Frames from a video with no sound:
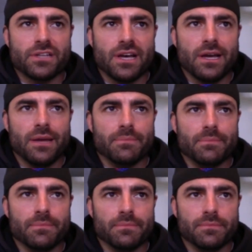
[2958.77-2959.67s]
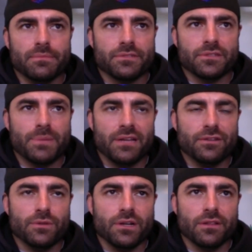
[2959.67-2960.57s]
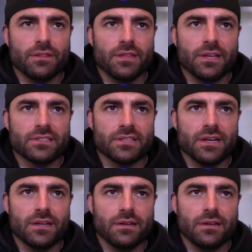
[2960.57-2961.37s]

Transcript: time spent doing other things that